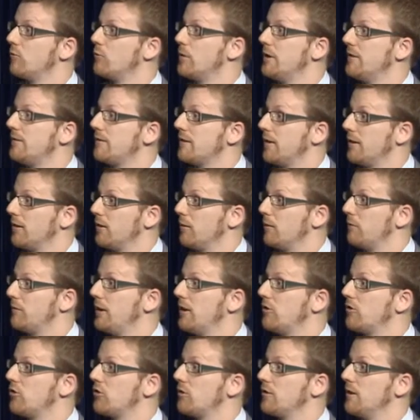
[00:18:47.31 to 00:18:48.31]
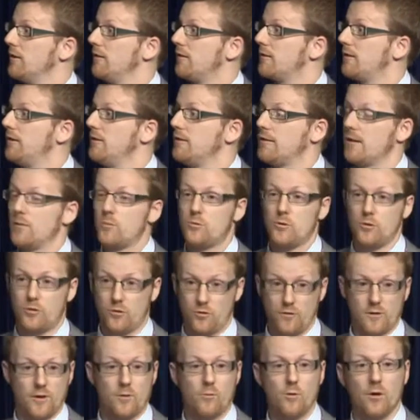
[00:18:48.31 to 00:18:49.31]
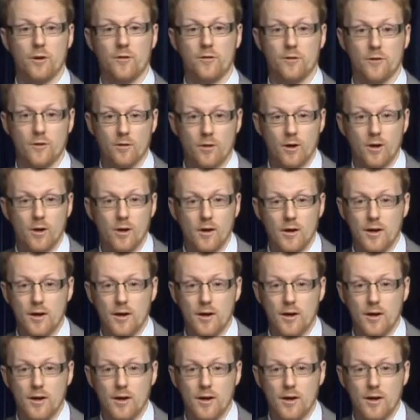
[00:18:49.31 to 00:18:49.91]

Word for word: rest angle flexion, and skin temperature, there were the,